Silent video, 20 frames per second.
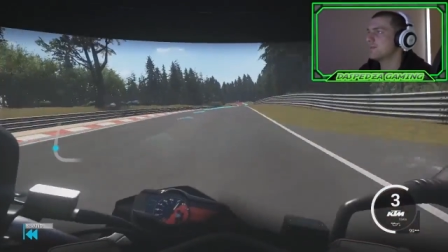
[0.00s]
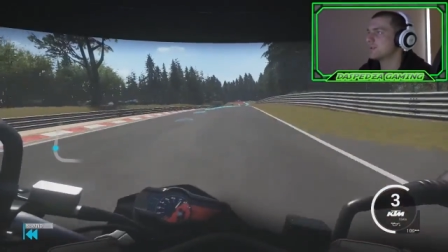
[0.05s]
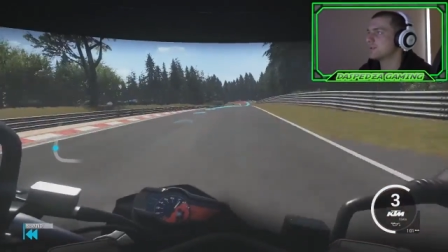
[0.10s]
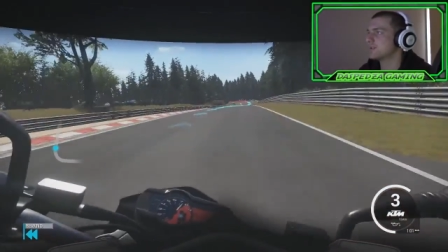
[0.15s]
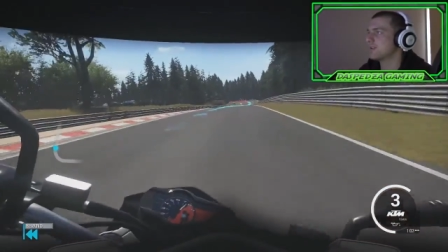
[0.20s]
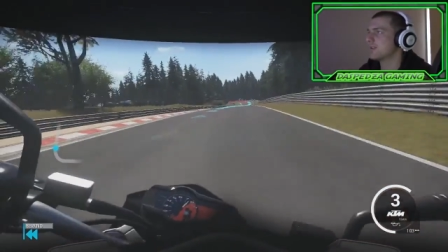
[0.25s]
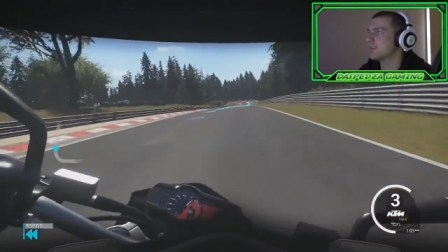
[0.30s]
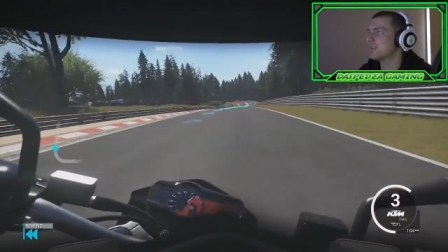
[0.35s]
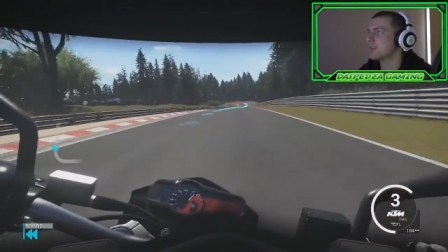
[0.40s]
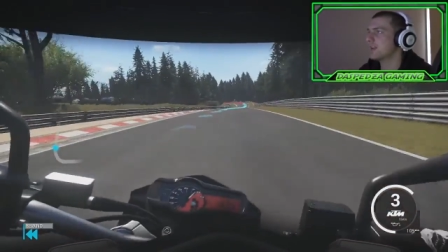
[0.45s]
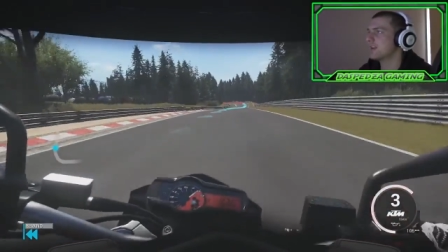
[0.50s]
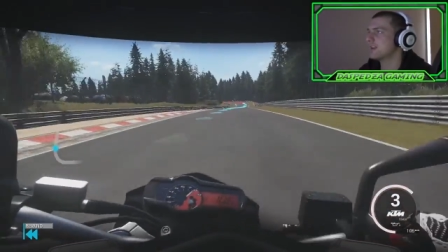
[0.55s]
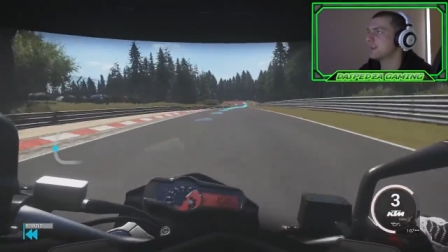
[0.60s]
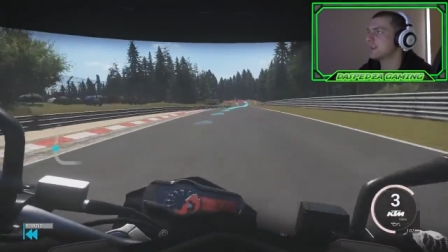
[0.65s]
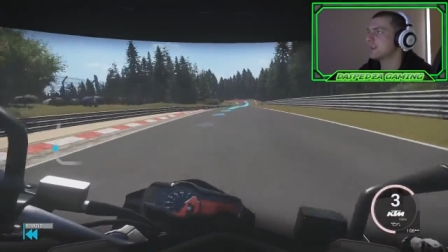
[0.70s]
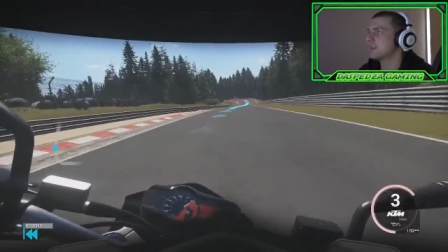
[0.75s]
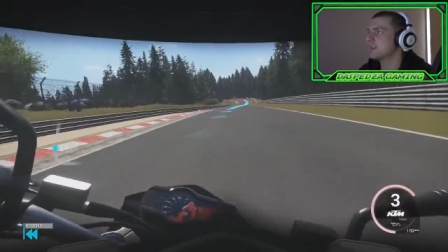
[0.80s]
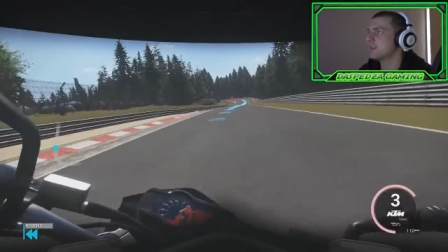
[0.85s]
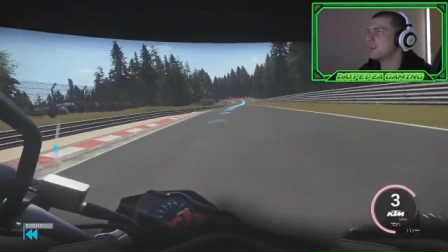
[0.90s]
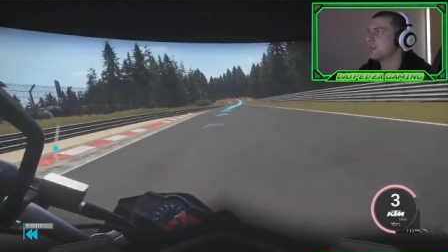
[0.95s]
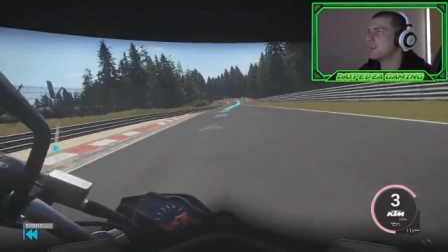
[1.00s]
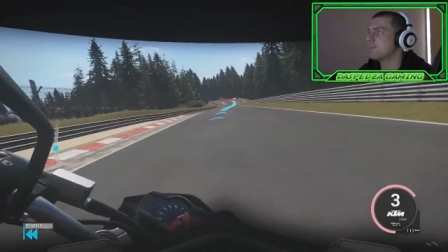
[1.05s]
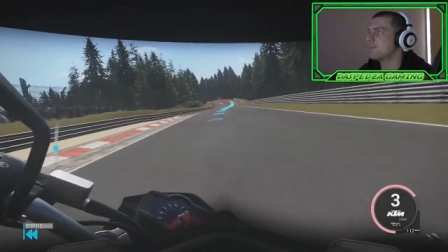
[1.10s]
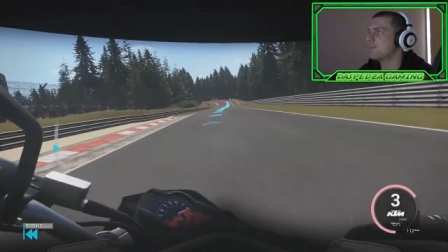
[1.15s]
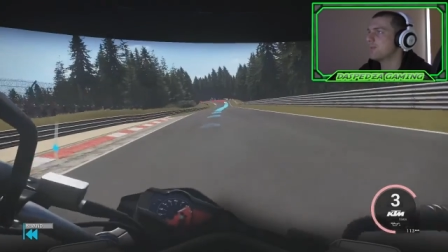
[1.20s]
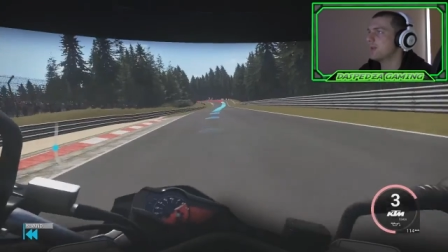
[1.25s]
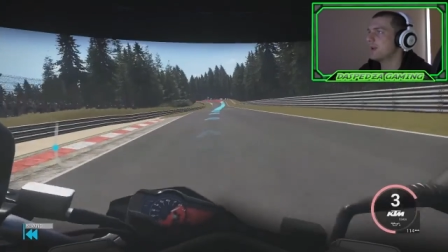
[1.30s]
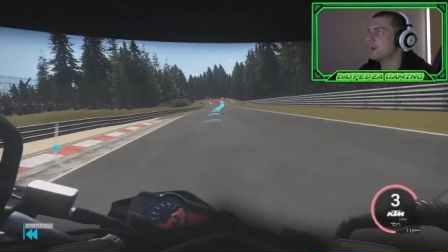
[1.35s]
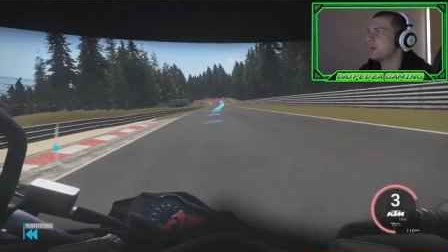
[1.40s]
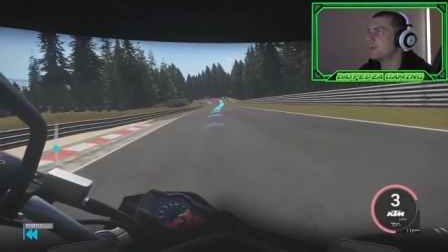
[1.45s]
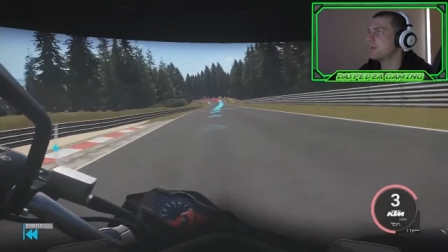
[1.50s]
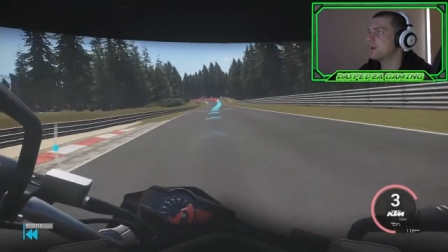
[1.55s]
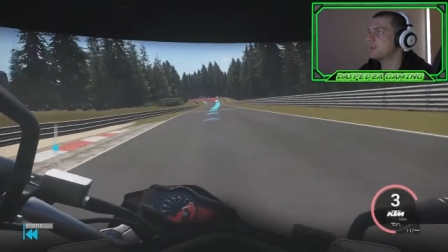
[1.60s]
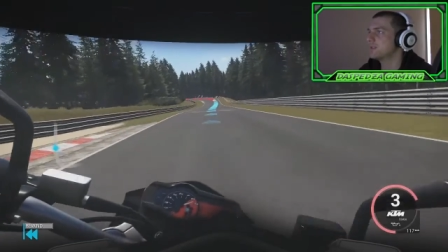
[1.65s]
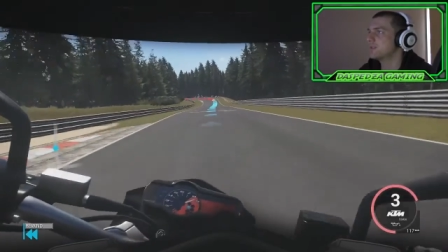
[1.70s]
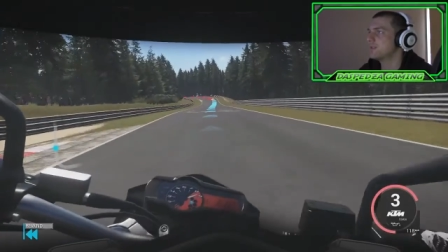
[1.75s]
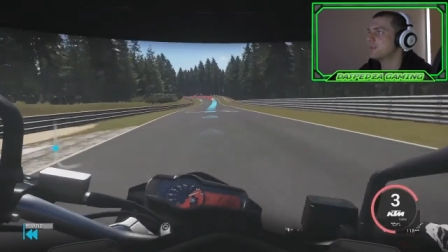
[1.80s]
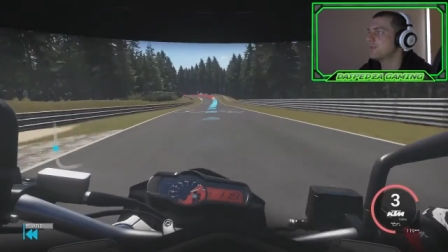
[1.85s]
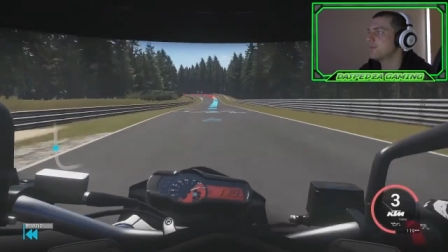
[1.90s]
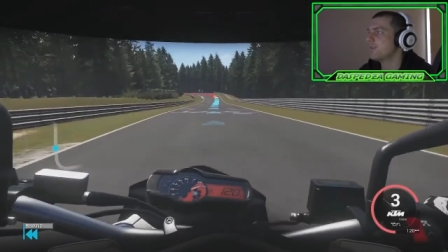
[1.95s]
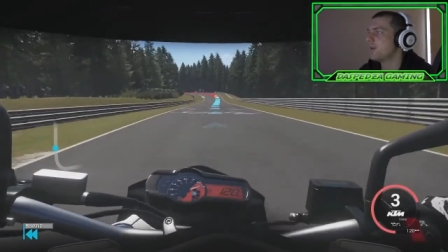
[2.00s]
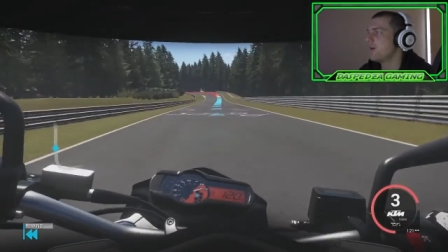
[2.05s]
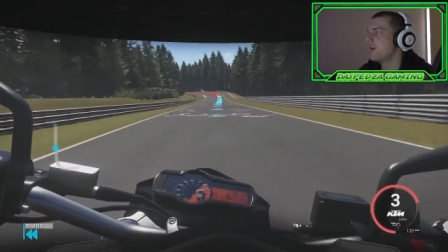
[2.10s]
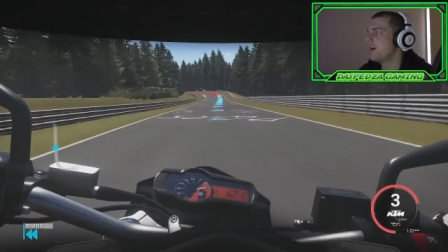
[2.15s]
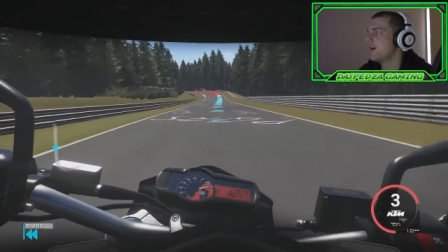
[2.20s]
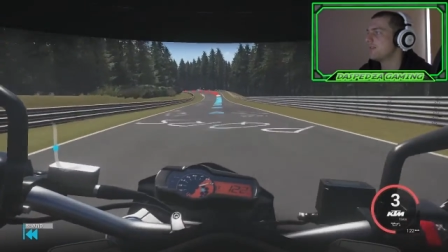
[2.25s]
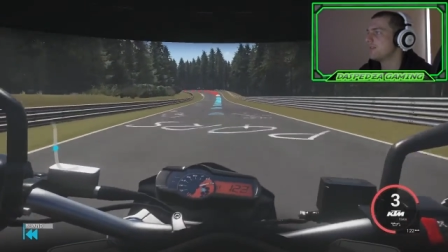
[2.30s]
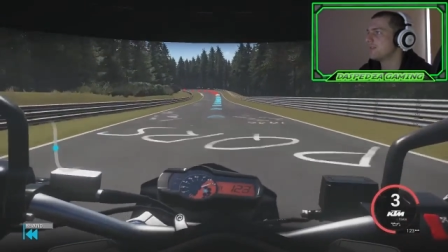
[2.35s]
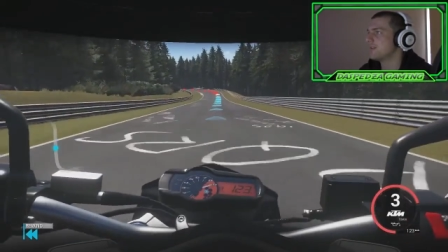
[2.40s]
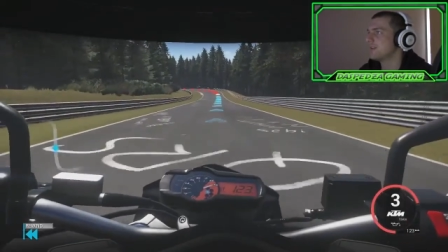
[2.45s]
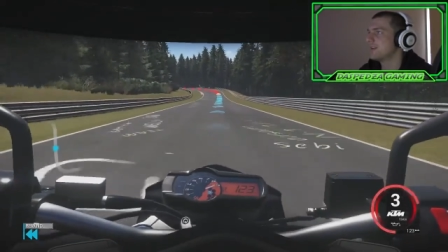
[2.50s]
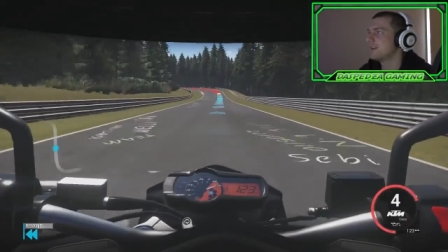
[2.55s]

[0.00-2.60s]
I'm so glad I didn't go the bloody 125.